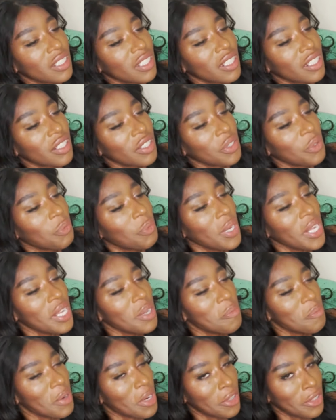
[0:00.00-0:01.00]
the way
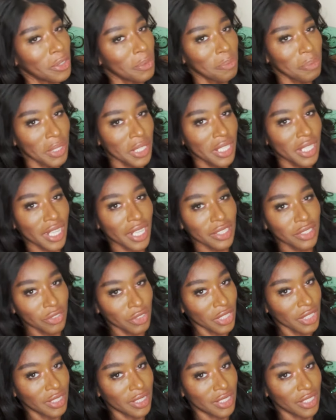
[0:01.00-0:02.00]
American media
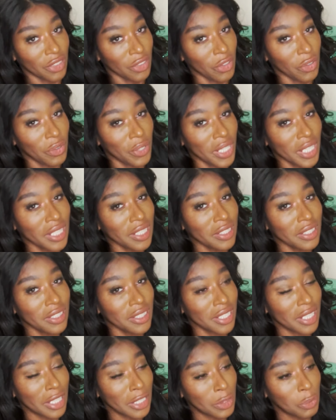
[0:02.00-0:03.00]
treats serial
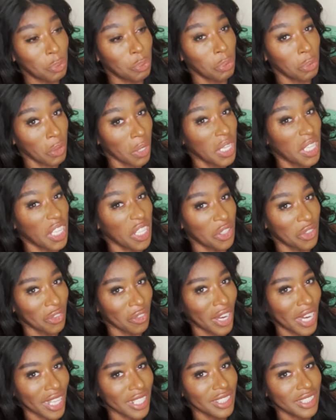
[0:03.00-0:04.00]
killers is pretty
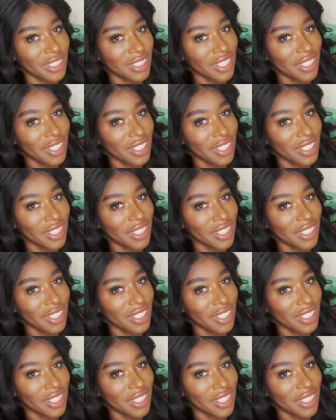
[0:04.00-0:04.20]
great.